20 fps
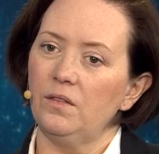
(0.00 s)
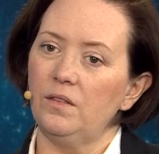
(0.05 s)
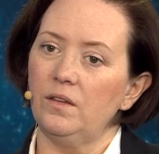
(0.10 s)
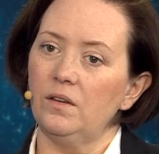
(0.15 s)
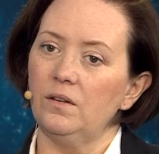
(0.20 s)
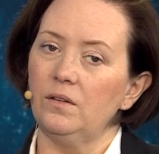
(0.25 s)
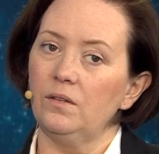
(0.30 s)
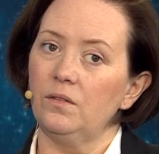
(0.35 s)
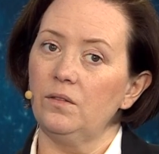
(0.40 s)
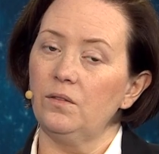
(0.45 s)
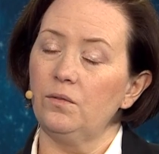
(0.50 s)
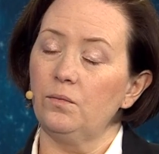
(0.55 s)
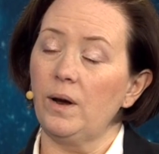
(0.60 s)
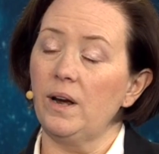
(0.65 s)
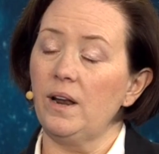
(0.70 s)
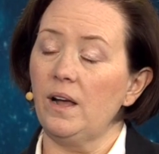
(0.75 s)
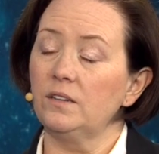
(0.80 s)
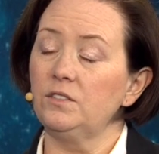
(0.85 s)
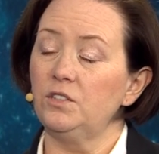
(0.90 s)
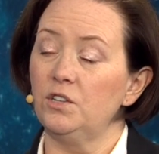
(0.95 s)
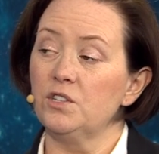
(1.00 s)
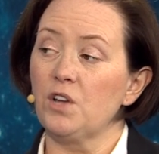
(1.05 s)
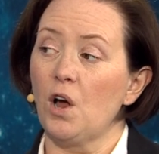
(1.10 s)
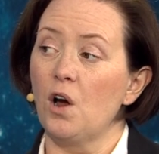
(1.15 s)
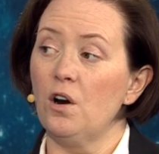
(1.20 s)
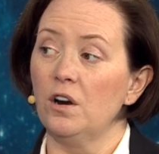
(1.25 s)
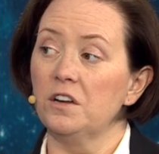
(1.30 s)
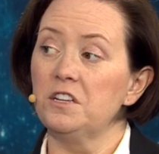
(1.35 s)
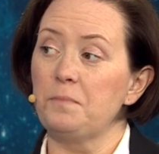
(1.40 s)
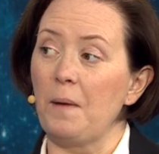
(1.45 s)
The threat actors
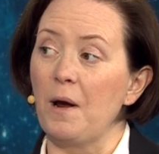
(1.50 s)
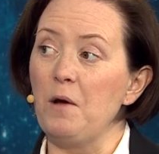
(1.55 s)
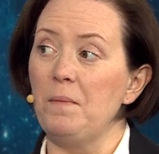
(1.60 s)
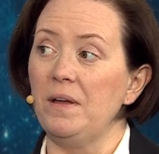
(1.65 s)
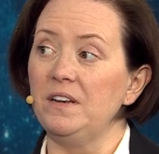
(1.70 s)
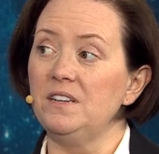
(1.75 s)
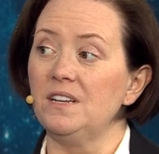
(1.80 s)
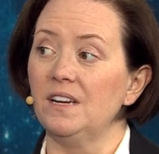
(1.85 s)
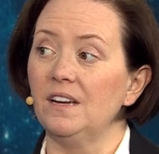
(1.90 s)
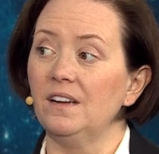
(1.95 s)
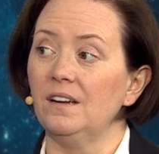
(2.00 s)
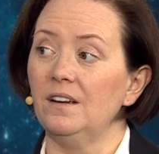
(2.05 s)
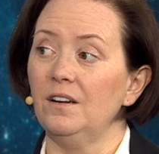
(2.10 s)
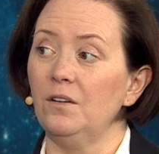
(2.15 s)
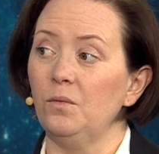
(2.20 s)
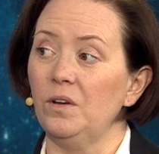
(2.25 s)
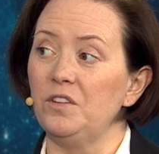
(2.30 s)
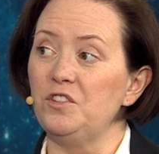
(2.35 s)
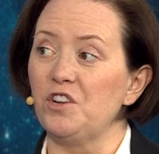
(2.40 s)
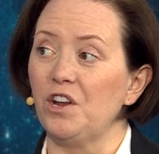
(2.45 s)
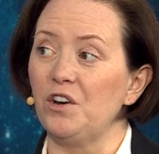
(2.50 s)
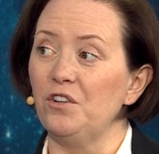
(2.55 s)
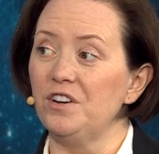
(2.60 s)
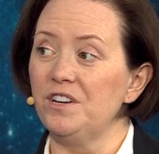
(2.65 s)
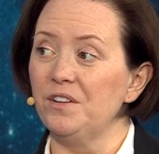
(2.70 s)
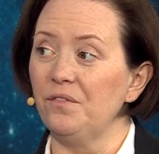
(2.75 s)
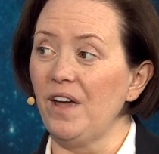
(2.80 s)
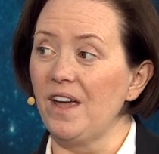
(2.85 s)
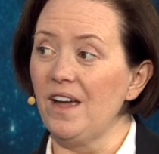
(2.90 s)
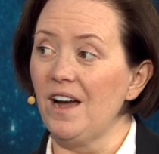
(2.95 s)
are experimenting with
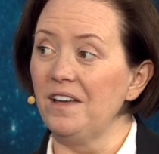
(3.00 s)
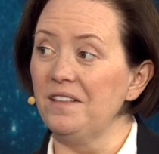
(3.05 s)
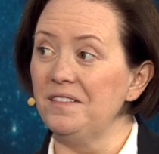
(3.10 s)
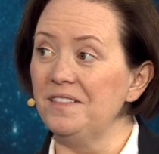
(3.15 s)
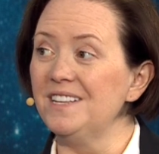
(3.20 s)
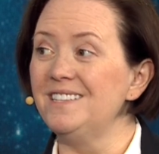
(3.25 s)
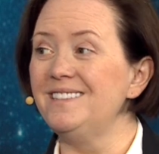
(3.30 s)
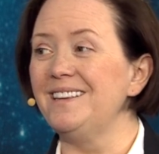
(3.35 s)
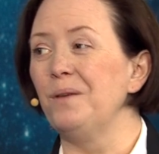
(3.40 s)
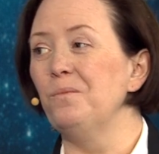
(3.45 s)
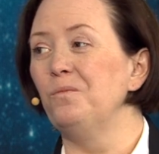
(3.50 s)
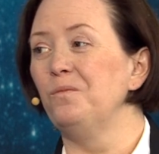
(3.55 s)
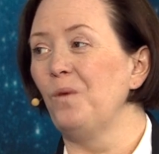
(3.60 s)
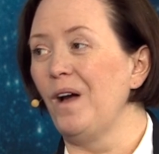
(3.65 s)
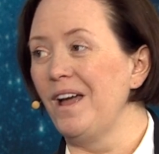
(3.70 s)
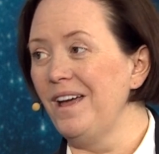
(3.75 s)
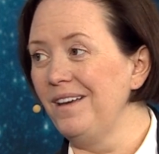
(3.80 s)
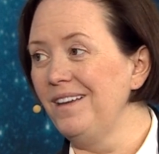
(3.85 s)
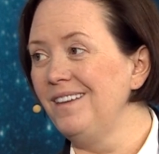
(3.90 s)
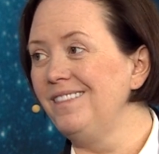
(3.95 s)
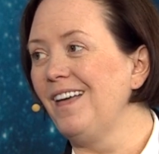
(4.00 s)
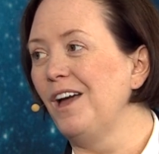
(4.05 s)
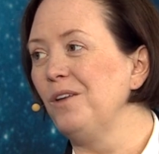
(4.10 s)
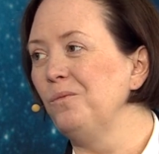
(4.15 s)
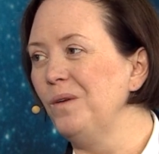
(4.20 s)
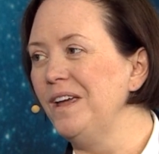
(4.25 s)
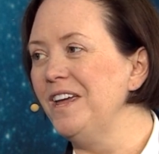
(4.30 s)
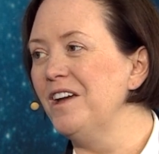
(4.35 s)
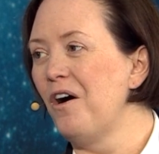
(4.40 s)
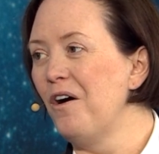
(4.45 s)
generative AI in the same way
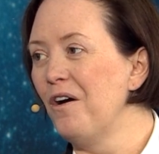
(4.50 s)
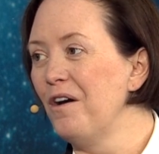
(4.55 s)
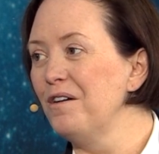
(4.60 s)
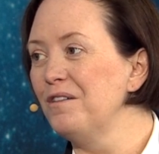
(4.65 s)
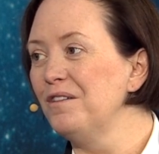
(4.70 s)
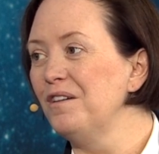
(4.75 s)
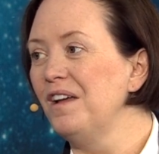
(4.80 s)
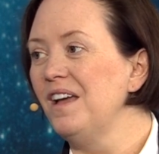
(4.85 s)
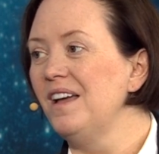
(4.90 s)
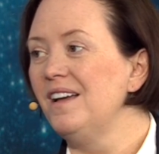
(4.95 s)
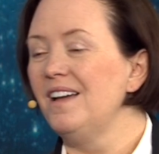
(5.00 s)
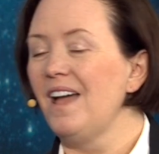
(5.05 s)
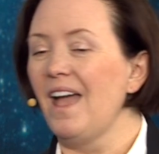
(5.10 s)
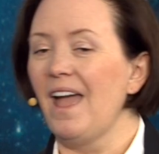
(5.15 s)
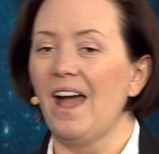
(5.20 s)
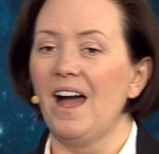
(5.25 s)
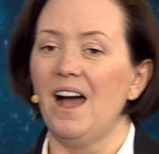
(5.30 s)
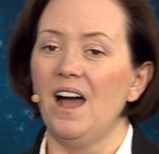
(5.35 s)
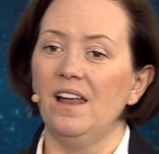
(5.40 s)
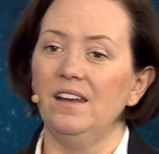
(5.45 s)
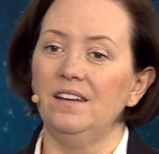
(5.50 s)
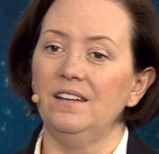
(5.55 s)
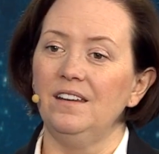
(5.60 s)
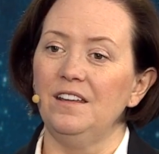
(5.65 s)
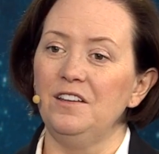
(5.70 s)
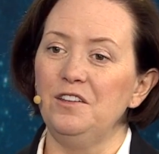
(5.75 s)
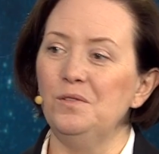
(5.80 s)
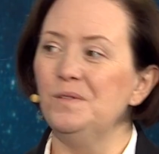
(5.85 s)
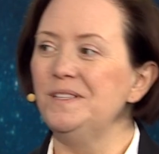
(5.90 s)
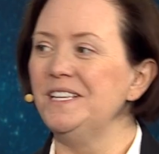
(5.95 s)
that we are, and
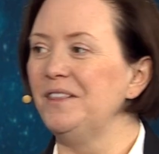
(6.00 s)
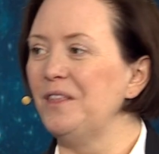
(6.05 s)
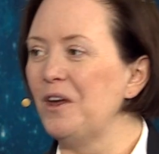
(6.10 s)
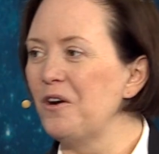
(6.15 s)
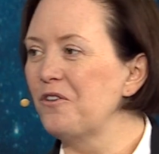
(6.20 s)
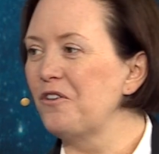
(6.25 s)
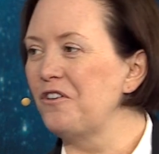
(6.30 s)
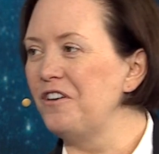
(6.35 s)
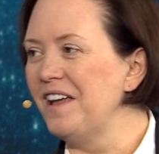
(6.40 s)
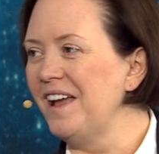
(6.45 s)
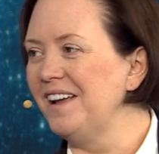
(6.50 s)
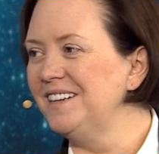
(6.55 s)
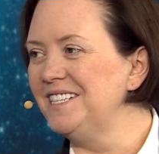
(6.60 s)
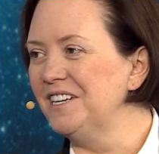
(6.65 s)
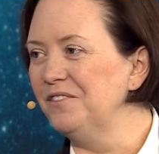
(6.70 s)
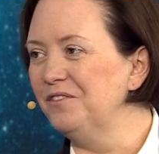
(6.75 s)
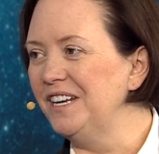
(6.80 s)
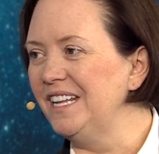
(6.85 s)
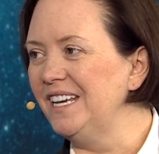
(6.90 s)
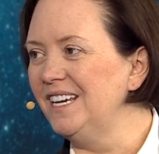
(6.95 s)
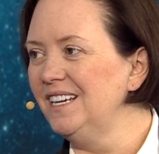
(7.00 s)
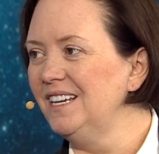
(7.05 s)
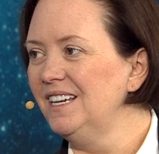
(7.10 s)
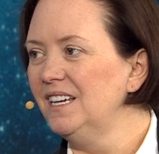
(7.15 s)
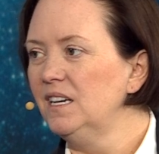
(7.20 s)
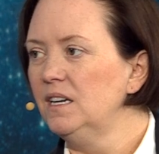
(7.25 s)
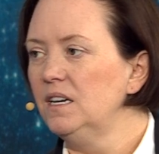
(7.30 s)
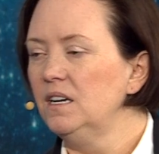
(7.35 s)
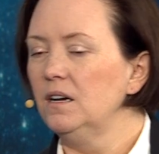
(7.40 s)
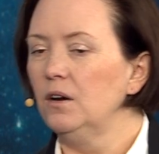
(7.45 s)
using their creativity.
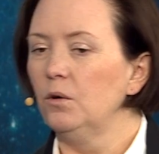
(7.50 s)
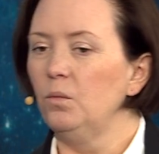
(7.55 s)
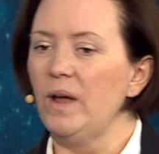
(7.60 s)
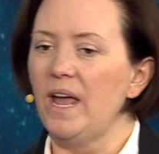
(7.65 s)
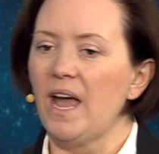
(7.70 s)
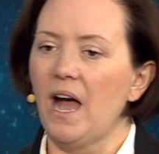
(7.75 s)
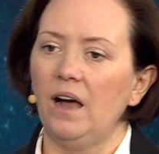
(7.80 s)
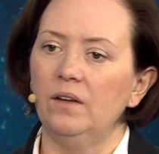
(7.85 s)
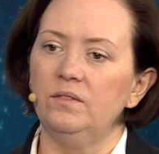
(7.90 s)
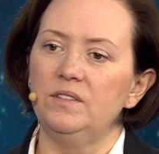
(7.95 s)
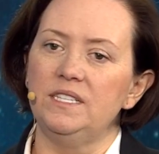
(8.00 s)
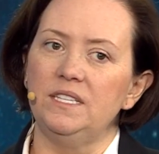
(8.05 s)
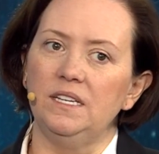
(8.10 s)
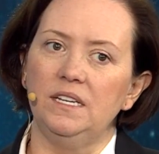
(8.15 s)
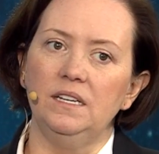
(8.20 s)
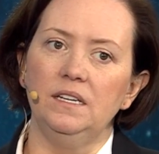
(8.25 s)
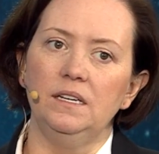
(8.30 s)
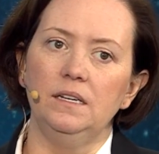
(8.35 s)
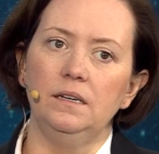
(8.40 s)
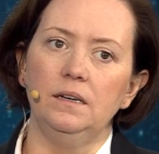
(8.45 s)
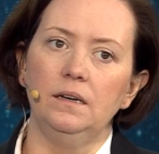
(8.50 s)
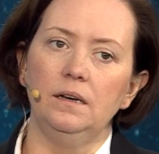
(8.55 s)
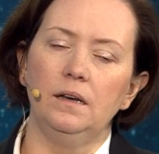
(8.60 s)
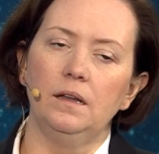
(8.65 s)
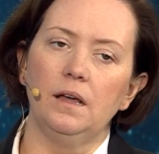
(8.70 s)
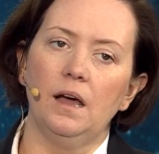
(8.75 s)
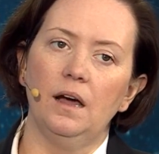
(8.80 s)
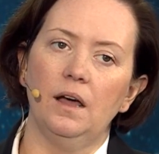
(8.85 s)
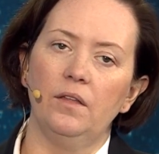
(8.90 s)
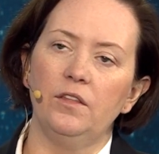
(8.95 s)
We have
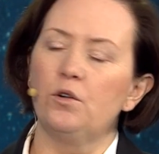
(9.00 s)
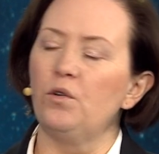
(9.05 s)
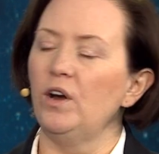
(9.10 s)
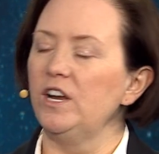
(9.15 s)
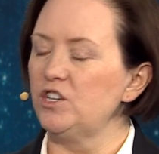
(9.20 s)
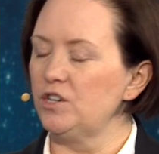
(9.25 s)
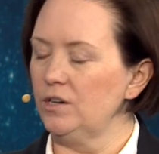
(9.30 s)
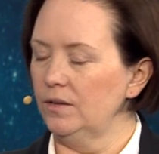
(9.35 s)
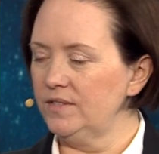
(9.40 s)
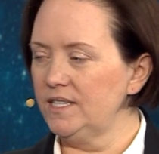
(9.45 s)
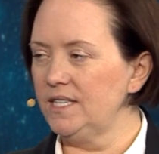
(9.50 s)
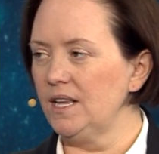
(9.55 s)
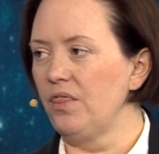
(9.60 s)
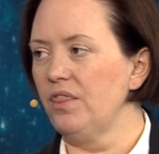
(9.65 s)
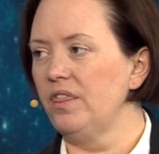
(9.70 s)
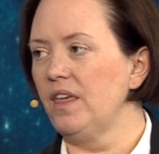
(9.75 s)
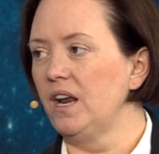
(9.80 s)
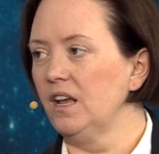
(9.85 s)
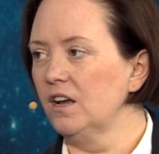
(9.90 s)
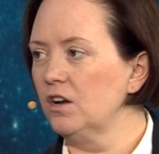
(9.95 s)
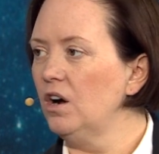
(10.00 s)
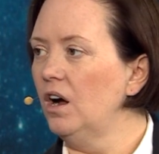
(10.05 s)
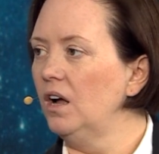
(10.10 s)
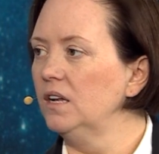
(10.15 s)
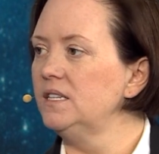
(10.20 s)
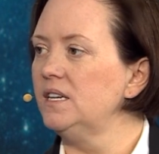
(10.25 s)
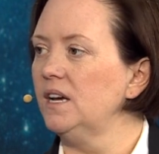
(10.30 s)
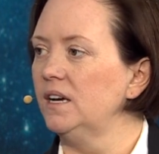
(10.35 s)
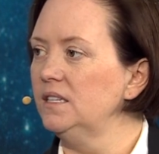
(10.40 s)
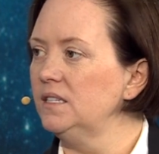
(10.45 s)
seen the creation of synthetic
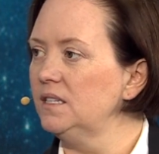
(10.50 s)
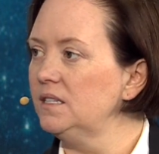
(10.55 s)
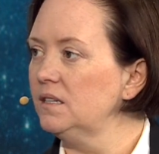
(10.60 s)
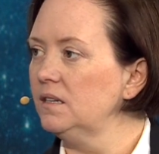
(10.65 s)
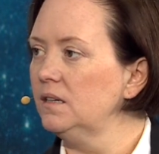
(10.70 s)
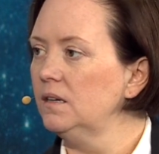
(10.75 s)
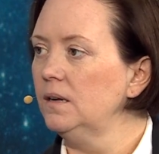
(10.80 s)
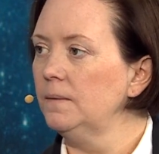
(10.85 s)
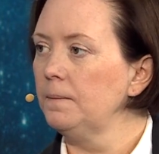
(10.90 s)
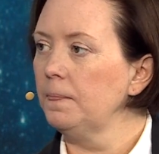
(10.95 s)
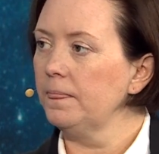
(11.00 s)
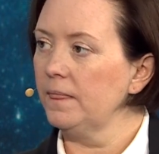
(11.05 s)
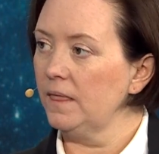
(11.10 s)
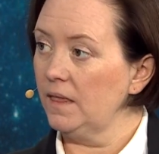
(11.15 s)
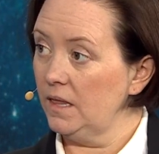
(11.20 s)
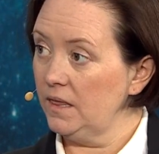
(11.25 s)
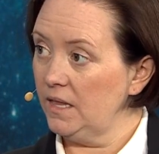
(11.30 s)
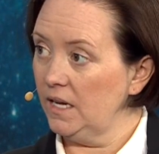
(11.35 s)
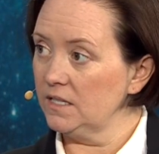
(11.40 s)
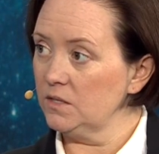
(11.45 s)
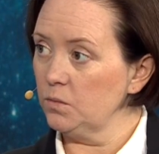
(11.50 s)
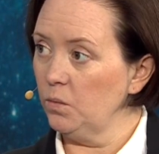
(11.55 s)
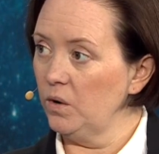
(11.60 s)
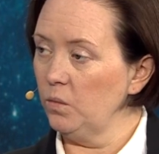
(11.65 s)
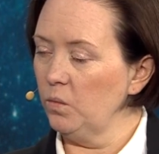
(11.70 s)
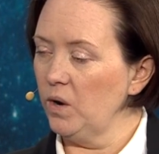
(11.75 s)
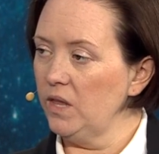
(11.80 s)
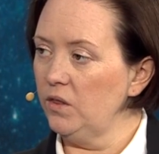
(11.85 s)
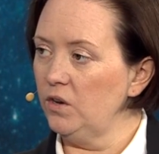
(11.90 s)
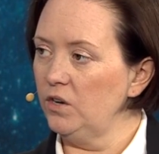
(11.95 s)
content. That's
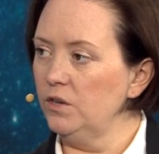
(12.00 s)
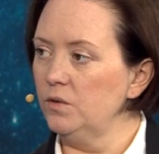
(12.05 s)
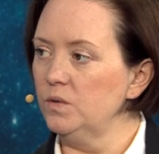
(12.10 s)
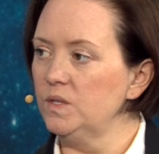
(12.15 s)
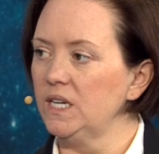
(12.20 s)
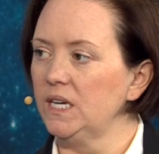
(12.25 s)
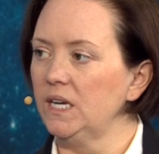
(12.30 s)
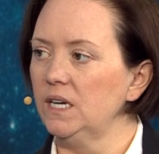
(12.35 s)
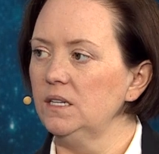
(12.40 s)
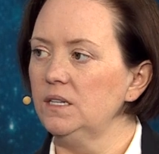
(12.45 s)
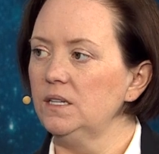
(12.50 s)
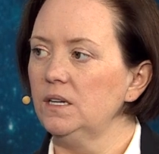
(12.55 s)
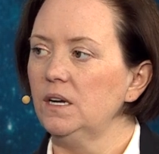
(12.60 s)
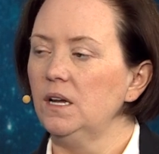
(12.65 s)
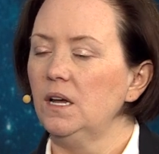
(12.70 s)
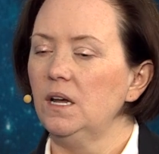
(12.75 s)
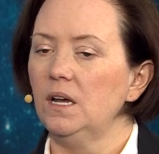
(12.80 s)
one way they're using it.